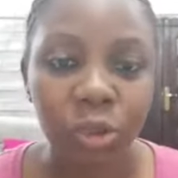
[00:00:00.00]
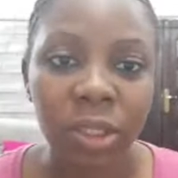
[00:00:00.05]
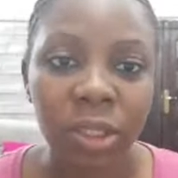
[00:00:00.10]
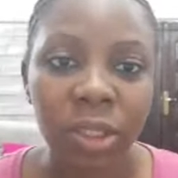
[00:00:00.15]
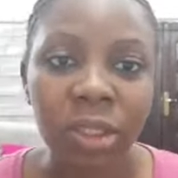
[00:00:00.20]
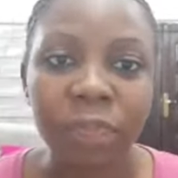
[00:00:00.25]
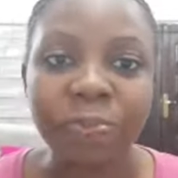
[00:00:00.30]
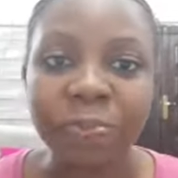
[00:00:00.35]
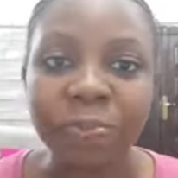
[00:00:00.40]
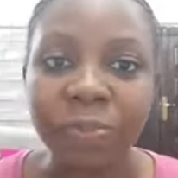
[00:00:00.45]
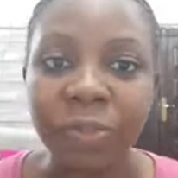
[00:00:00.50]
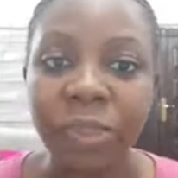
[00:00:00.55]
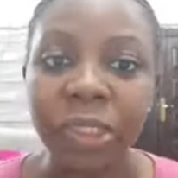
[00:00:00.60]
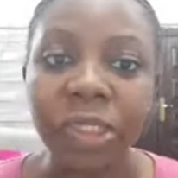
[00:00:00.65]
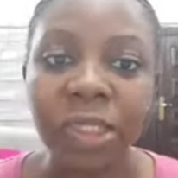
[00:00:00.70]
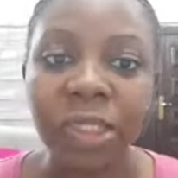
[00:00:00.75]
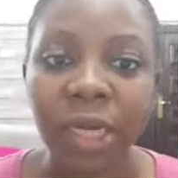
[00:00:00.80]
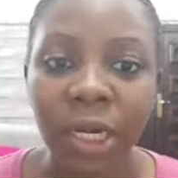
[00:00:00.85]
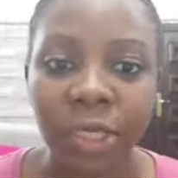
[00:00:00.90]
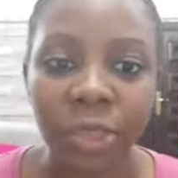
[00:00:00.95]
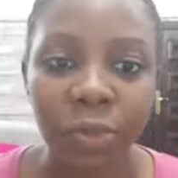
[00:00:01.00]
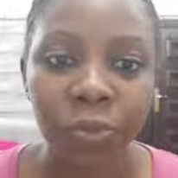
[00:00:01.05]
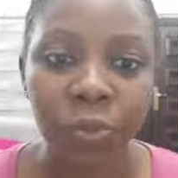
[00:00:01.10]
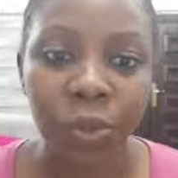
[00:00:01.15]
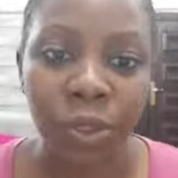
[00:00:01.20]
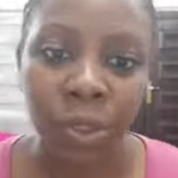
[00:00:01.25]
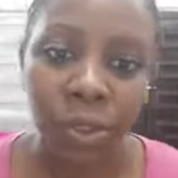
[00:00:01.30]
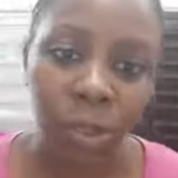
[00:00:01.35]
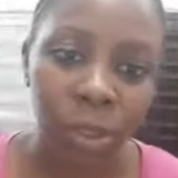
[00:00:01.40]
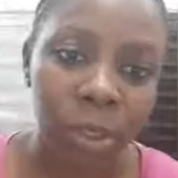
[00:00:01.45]
You can decide to
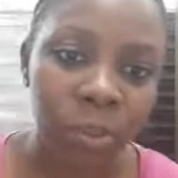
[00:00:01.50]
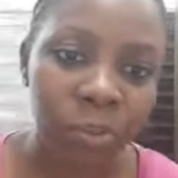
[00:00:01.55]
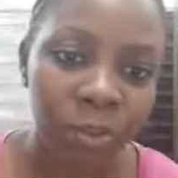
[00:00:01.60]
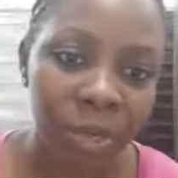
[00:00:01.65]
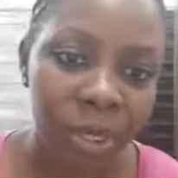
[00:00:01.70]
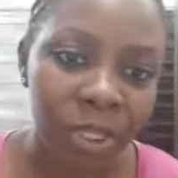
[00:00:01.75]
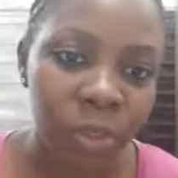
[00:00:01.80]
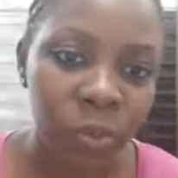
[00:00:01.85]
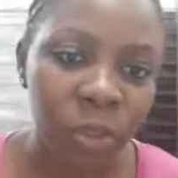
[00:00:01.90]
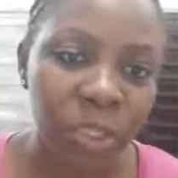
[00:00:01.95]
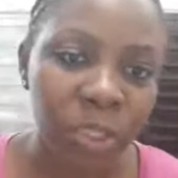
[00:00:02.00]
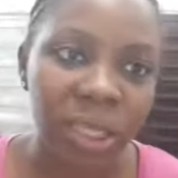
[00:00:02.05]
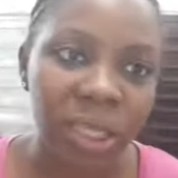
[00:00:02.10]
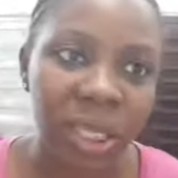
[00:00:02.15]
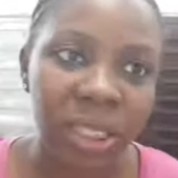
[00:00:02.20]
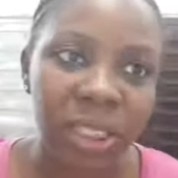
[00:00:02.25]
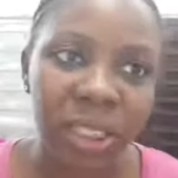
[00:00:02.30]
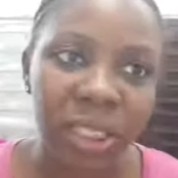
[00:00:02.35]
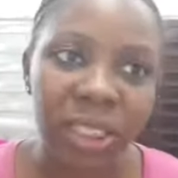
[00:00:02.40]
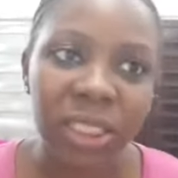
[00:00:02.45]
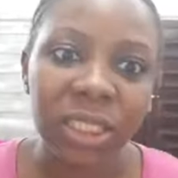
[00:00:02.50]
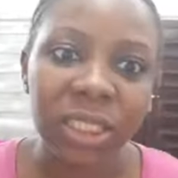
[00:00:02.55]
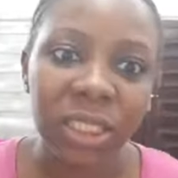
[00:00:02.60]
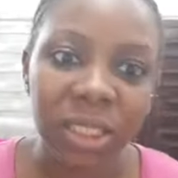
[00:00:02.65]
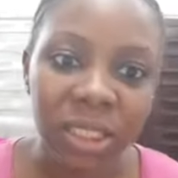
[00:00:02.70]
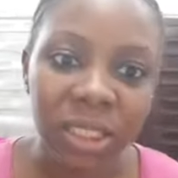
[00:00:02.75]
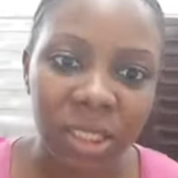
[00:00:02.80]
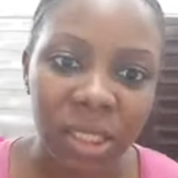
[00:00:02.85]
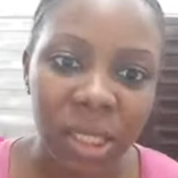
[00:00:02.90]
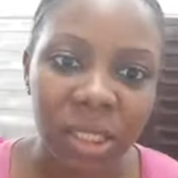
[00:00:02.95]
retail other brands, which is like the
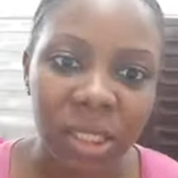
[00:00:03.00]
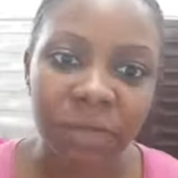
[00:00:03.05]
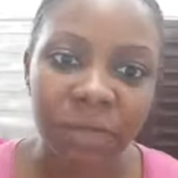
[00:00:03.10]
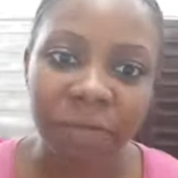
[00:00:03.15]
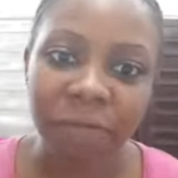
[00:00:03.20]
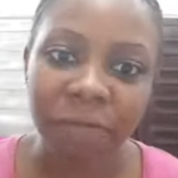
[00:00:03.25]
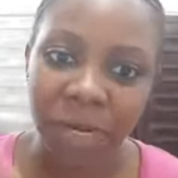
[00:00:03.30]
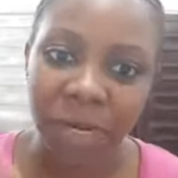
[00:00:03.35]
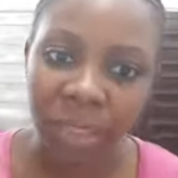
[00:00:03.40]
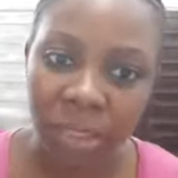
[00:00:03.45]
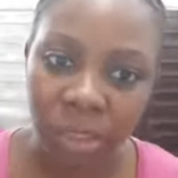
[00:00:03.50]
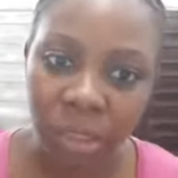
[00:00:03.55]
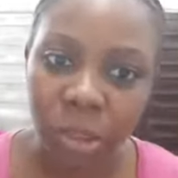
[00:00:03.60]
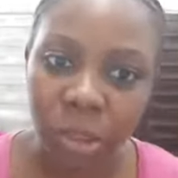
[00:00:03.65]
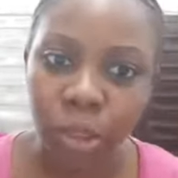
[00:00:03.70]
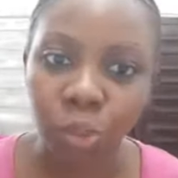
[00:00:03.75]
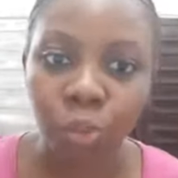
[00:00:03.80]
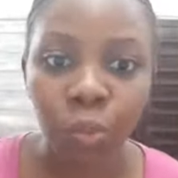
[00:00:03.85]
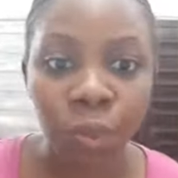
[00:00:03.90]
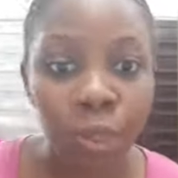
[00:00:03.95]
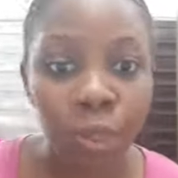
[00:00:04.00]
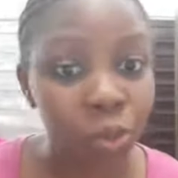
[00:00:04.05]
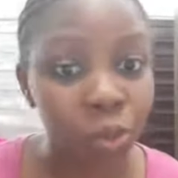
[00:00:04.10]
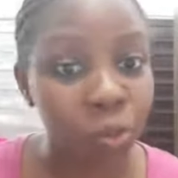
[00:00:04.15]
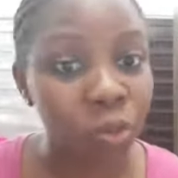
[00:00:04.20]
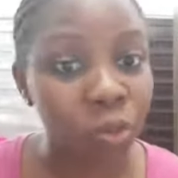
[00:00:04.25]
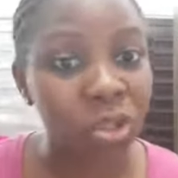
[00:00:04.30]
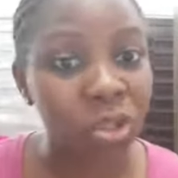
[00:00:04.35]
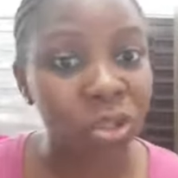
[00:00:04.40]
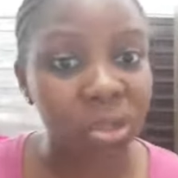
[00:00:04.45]
easiest, fastest way
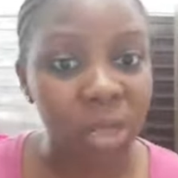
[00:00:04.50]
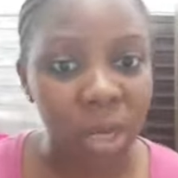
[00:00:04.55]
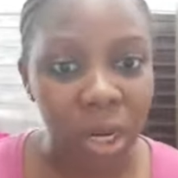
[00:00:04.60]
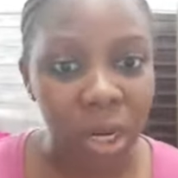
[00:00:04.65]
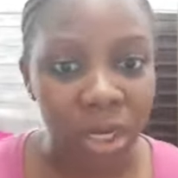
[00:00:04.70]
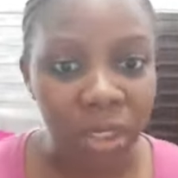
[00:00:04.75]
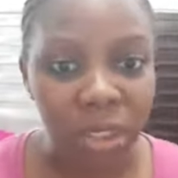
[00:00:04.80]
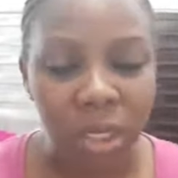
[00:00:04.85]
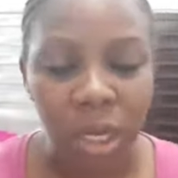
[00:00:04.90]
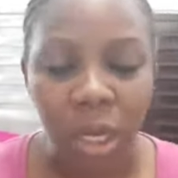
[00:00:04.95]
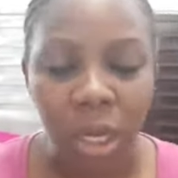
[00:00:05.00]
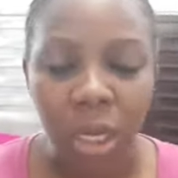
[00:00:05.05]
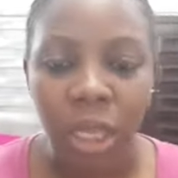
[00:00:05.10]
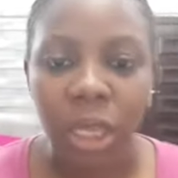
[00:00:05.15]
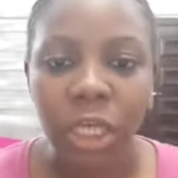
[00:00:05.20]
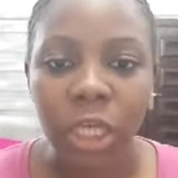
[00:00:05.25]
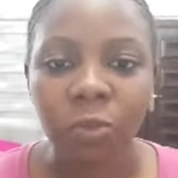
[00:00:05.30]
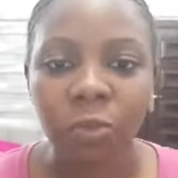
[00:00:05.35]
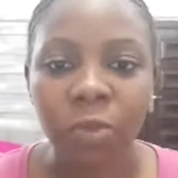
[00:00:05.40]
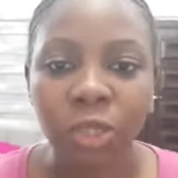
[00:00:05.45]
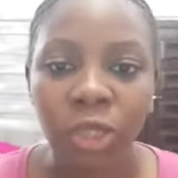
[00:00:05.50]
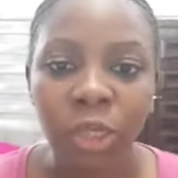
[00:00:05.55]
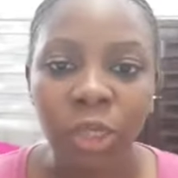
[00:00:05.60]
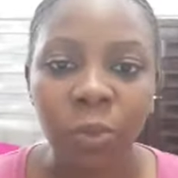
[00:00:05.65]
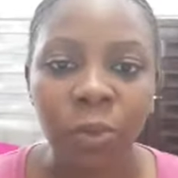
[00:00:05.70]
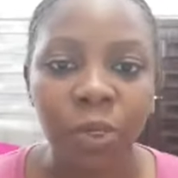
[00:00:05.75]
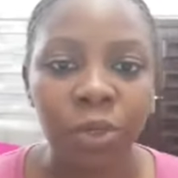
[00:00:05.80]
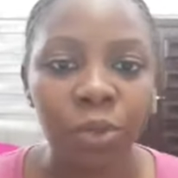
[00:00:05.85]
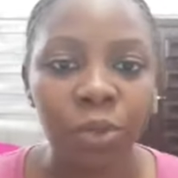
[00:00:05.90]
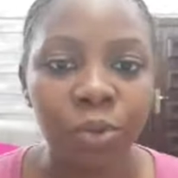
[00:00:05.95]
to start, especially
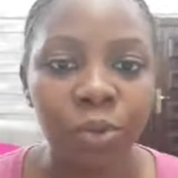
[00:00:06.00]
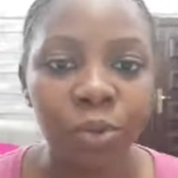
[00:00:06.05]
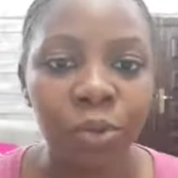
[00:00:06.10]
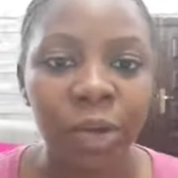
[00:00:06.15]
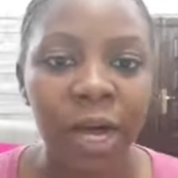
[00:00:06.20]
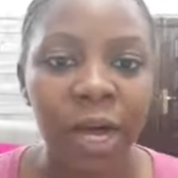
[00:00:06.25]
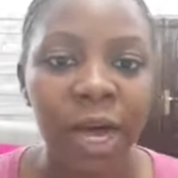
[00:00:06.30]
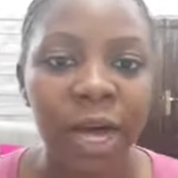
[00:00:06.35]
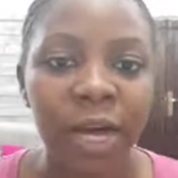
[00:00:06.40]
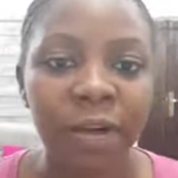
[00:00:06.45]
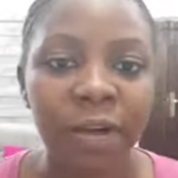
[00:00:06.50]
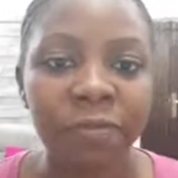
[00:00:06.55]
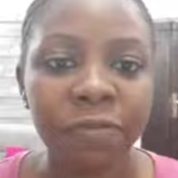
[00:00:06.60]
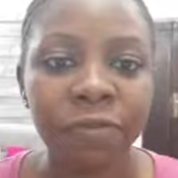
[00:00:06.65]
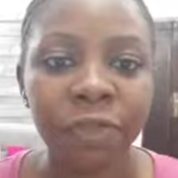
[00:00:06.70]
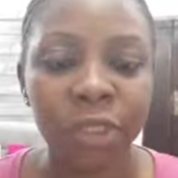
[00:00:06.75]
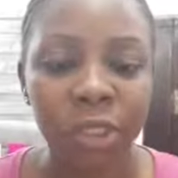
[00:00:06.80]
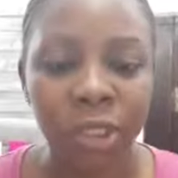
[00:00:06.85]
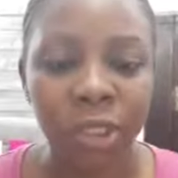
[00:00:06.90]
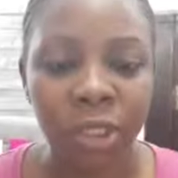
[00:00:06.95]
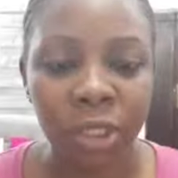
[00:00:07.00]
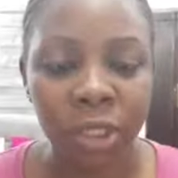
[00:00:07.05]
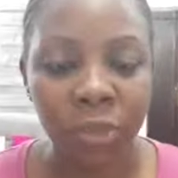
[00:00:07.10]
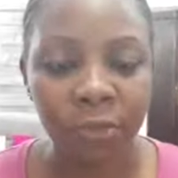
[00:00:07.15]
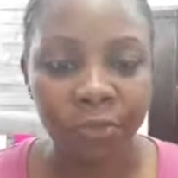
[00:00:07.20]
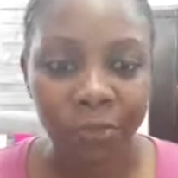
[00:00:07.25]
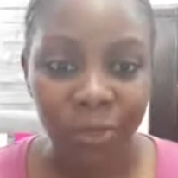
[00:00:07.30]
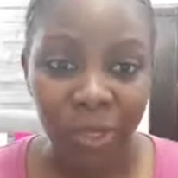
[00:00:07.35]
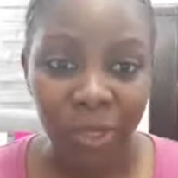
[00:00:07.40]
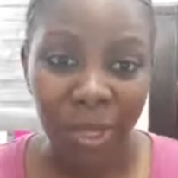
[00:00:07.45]
when you don't have
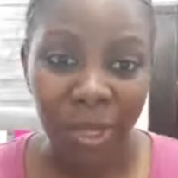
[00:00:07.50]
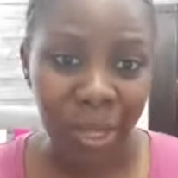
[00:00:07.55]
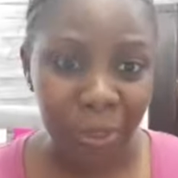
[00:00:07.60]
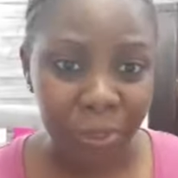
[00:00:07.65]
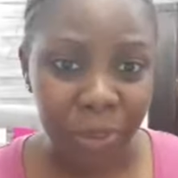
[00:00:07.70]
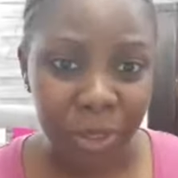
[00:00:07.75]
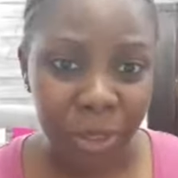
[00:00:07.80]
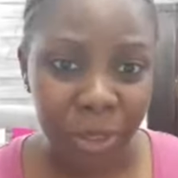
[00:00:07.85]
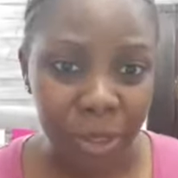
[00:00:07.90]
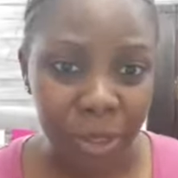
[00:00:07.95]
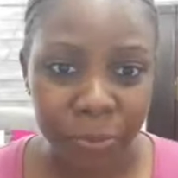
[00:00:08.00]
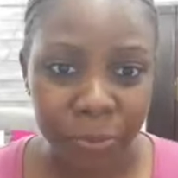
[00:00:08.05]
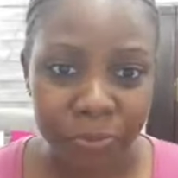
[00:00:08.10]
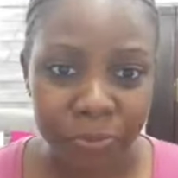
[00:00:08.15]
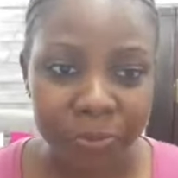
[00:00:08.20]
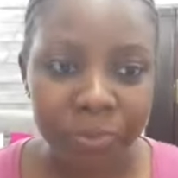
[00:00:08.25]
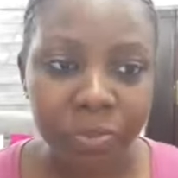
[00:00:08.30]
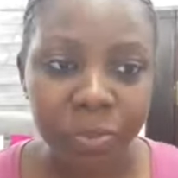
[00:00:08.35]
the capital.